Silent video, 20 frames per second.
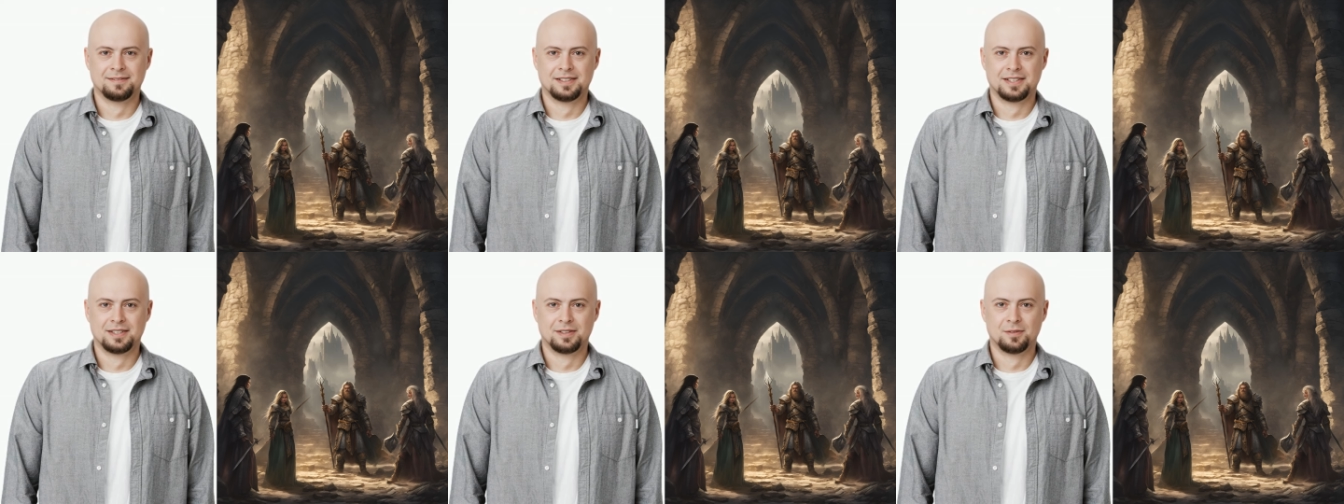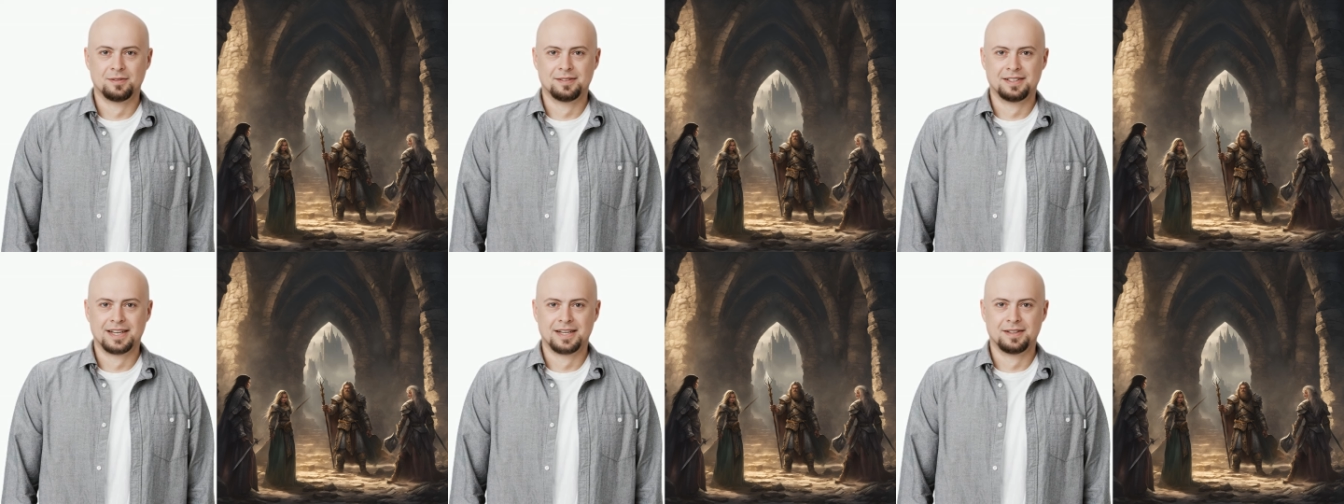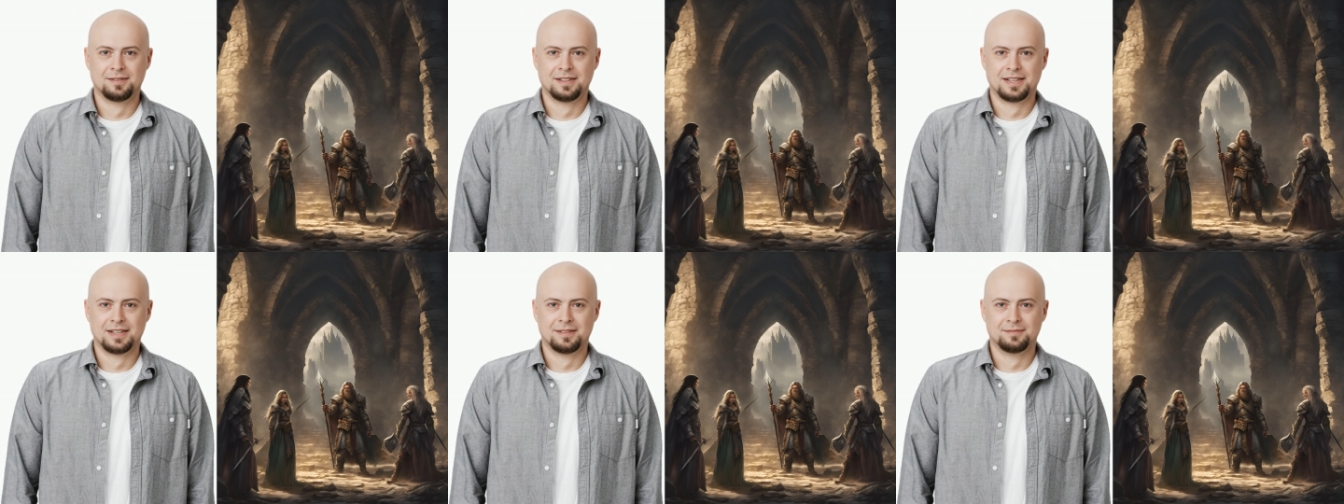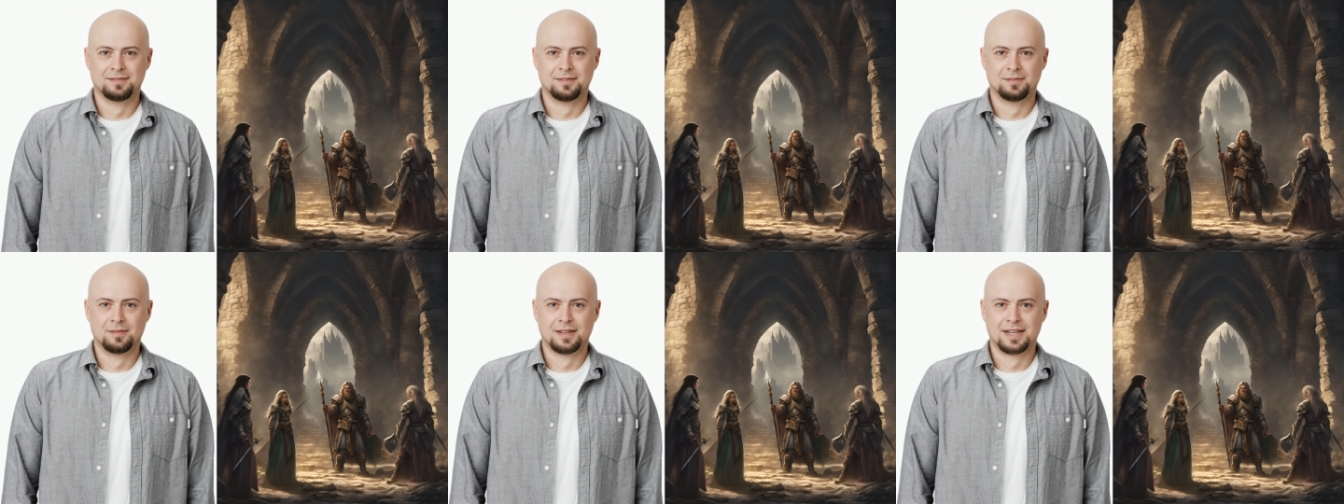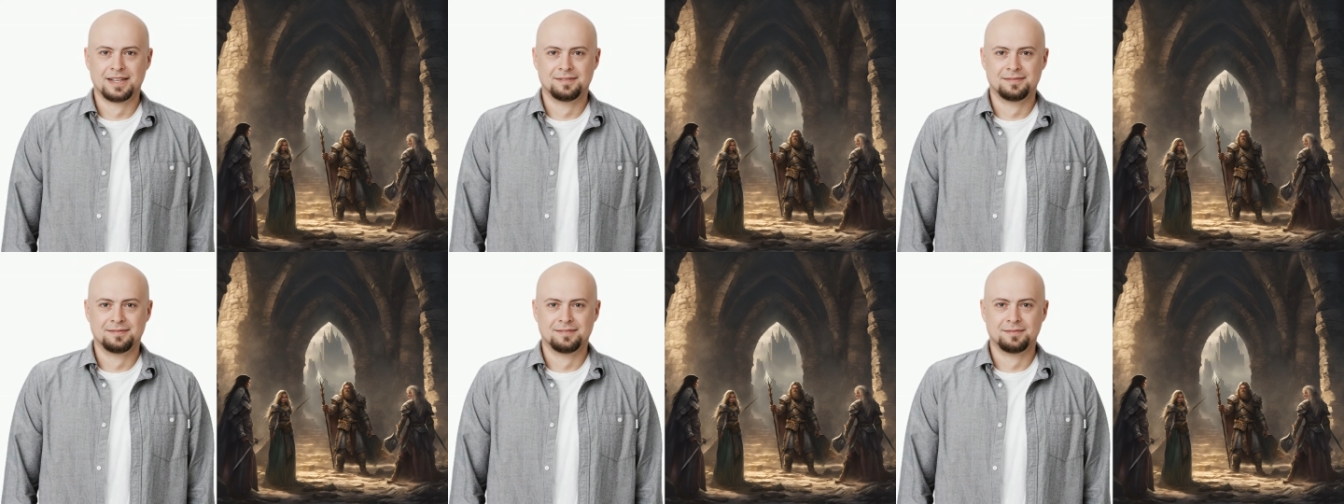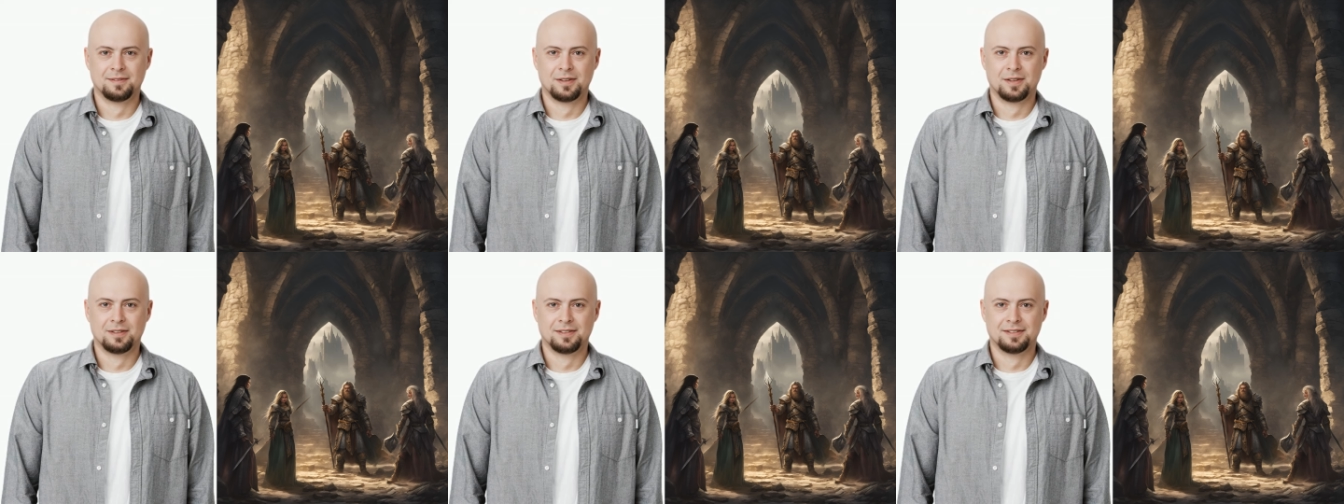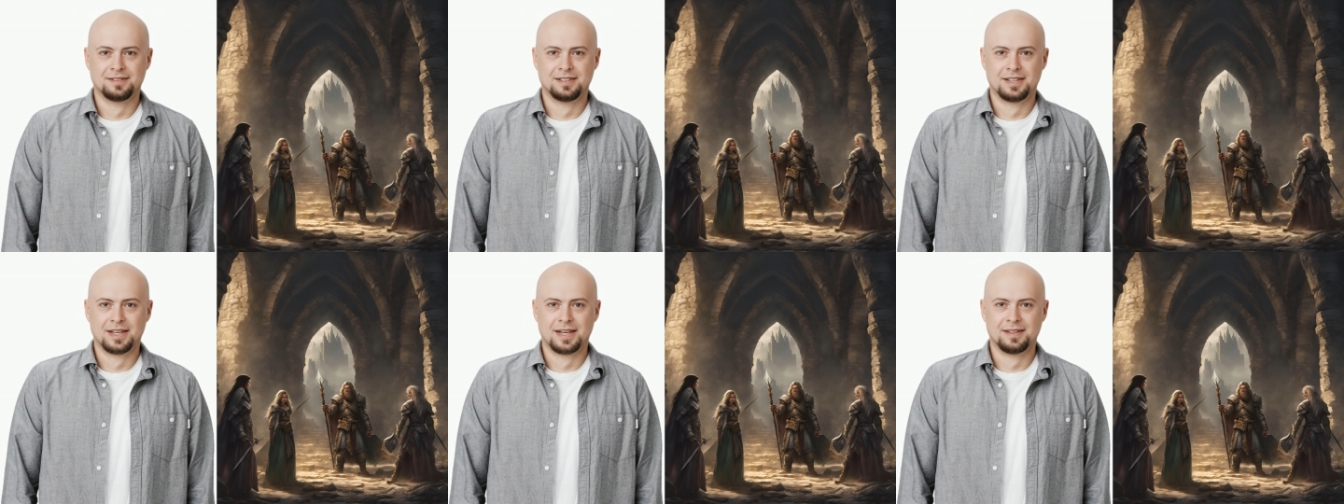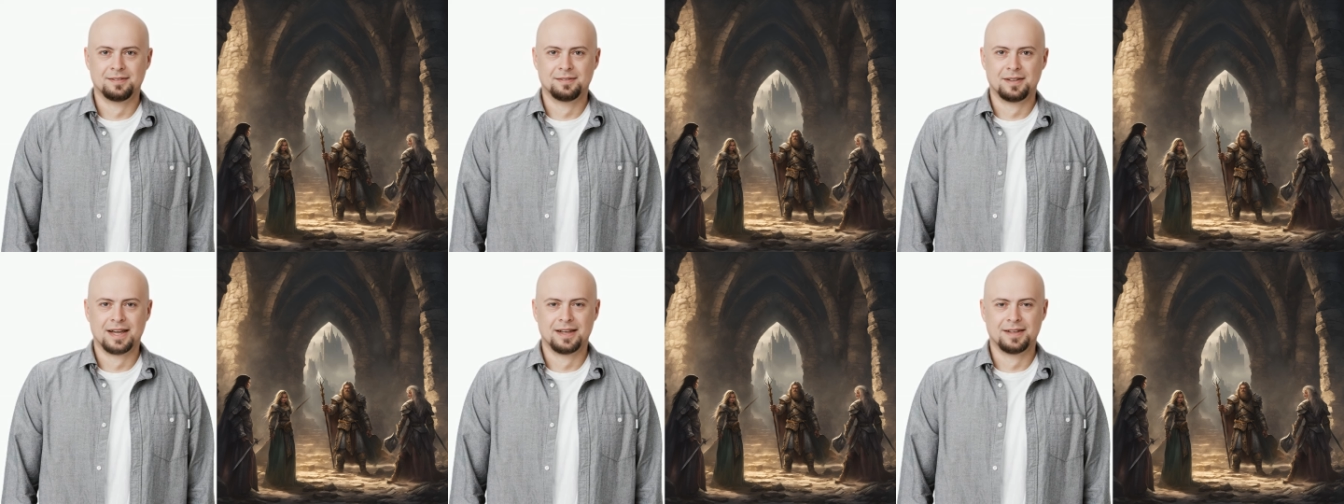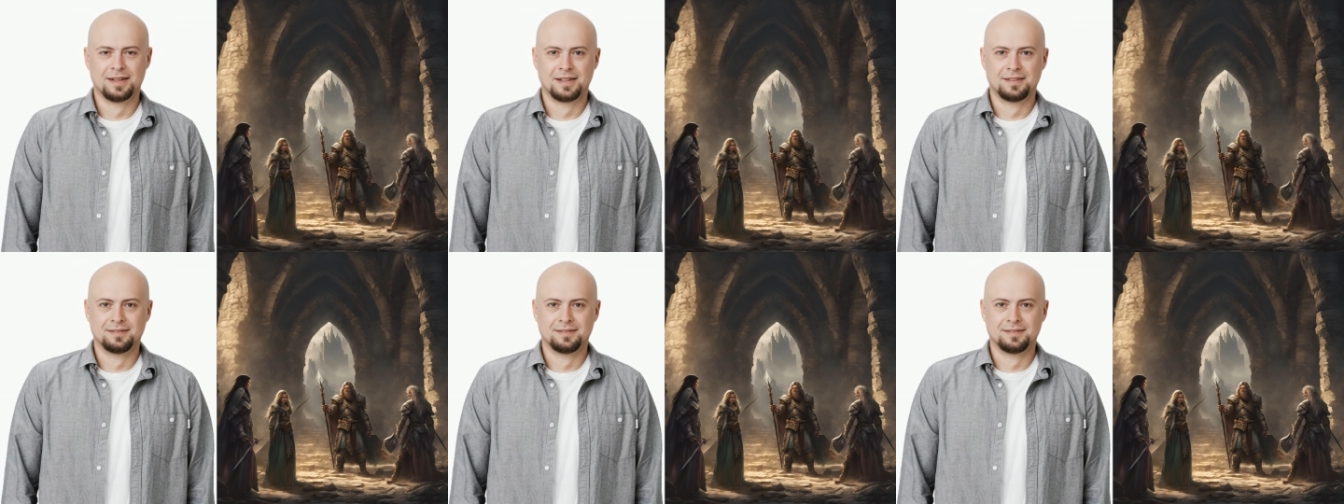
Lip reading: You carry a great burden, Lyra.